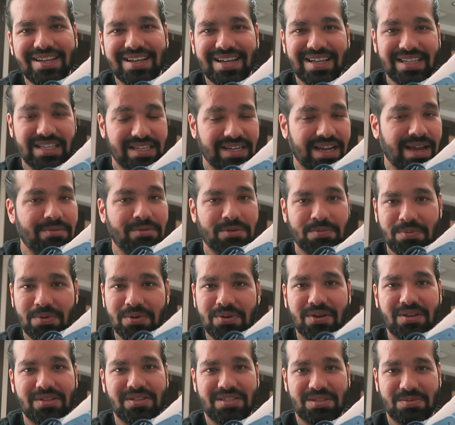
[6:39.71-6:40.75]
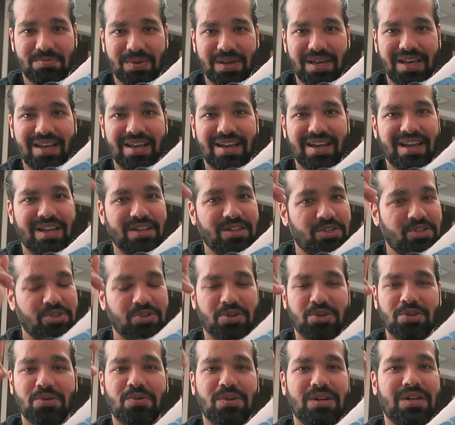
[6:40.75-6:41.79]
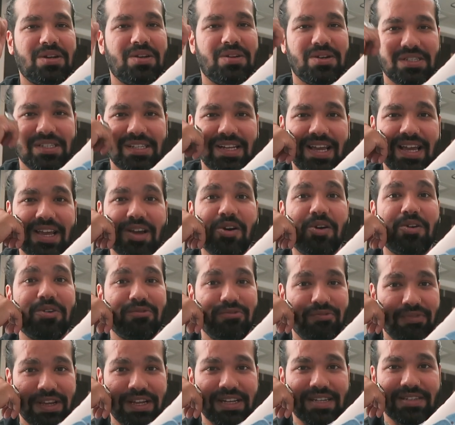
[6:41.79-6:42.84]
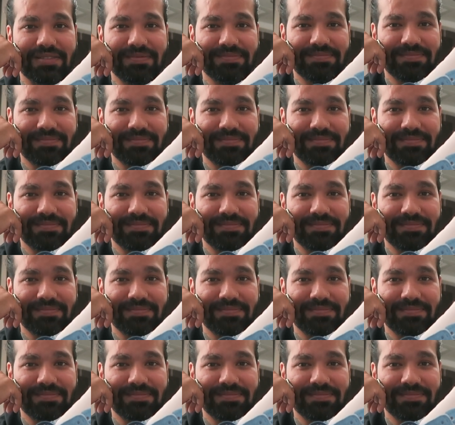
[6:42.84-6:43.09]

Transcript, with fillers: It's time to put on this pair and show you what it looks like on feet.